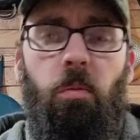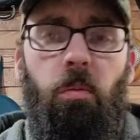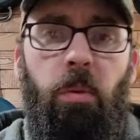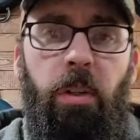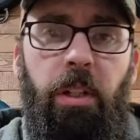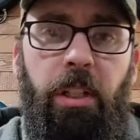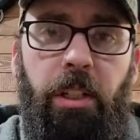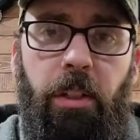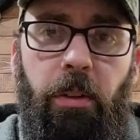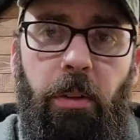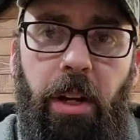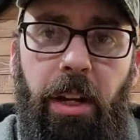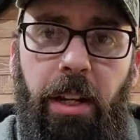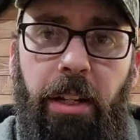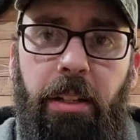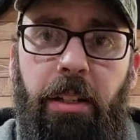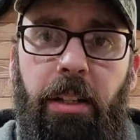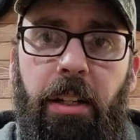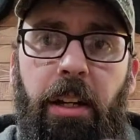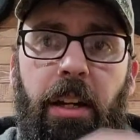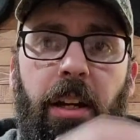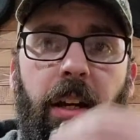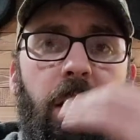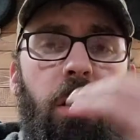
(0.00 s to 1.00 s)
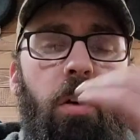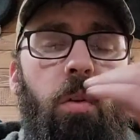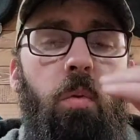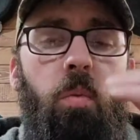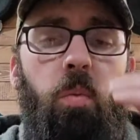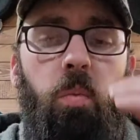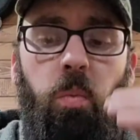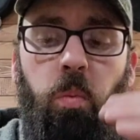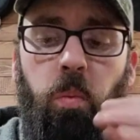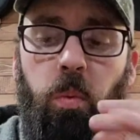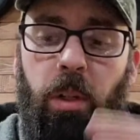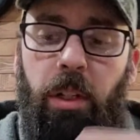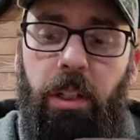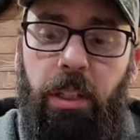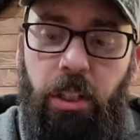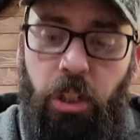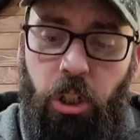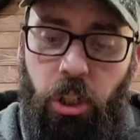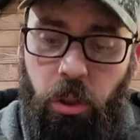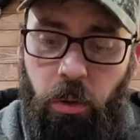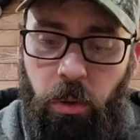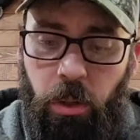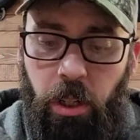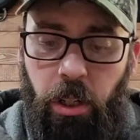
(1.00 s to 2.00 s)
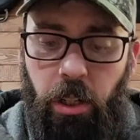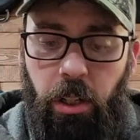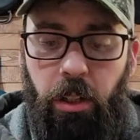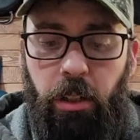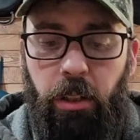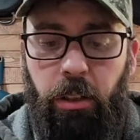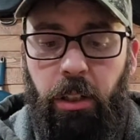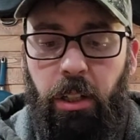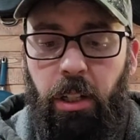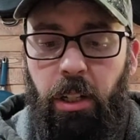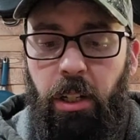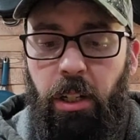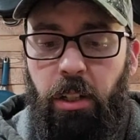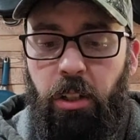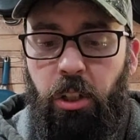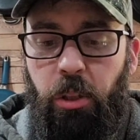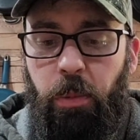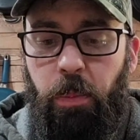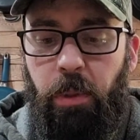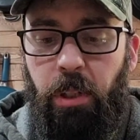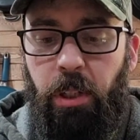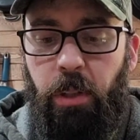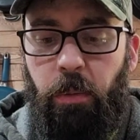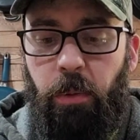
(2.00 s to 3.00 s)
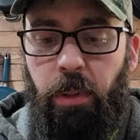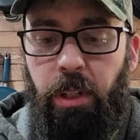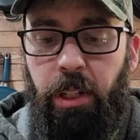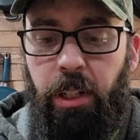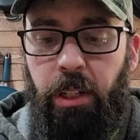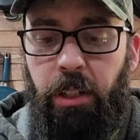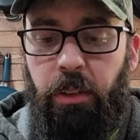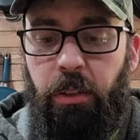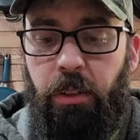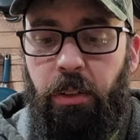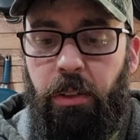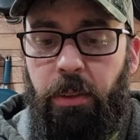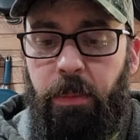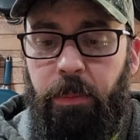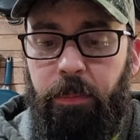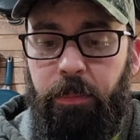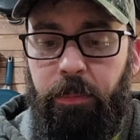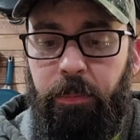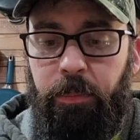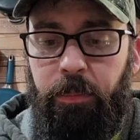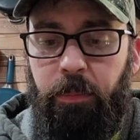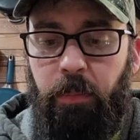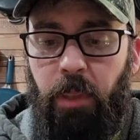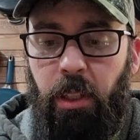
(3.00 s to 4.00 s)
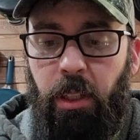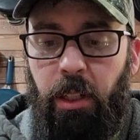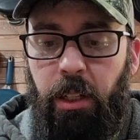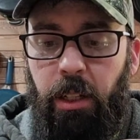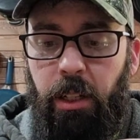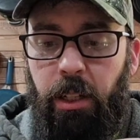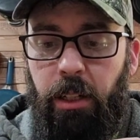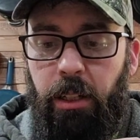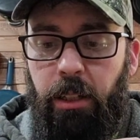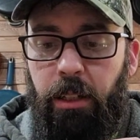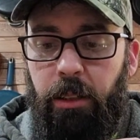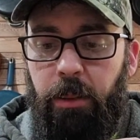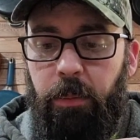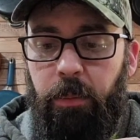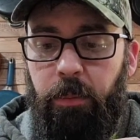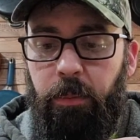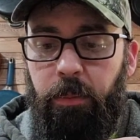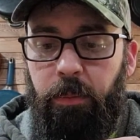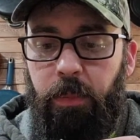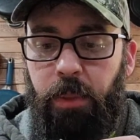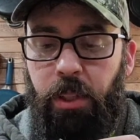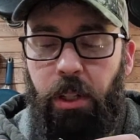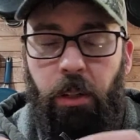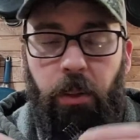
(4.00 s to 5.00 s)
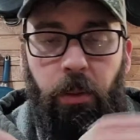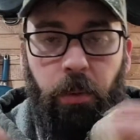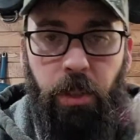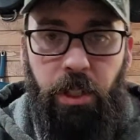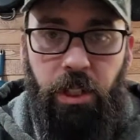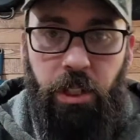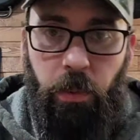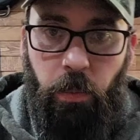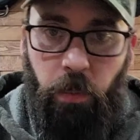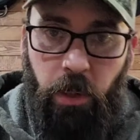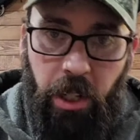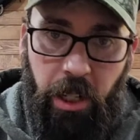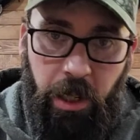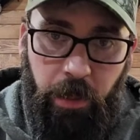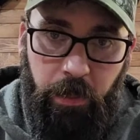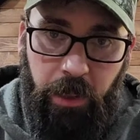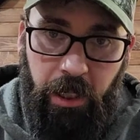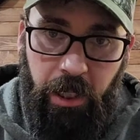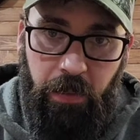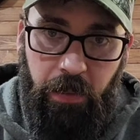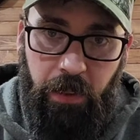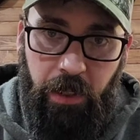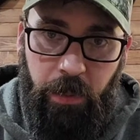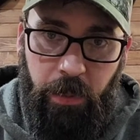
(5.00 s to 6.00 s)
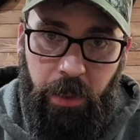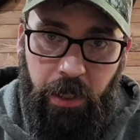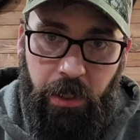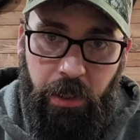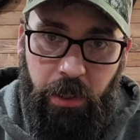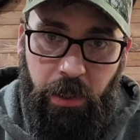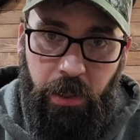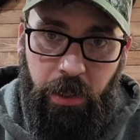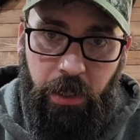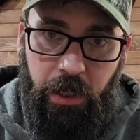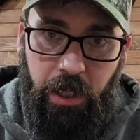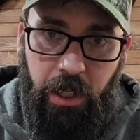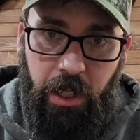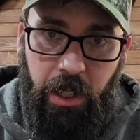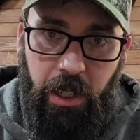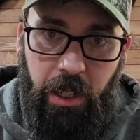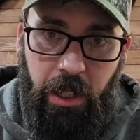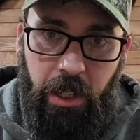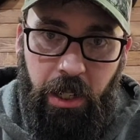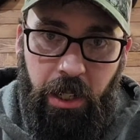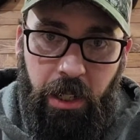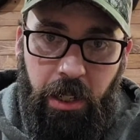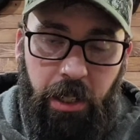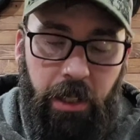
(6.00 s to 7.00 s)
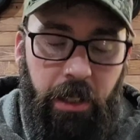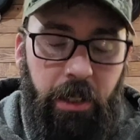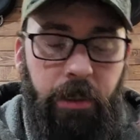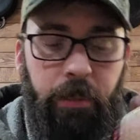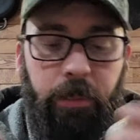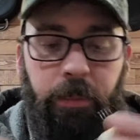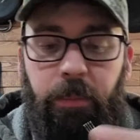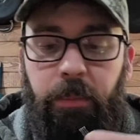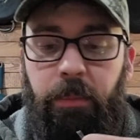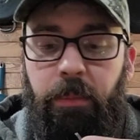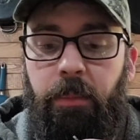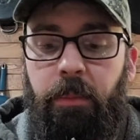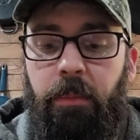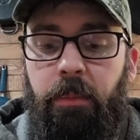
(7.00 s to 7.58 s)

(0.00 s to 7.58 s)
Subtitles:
Really great. Really strong split rings. The only reason why I'm leaving the mustard EMG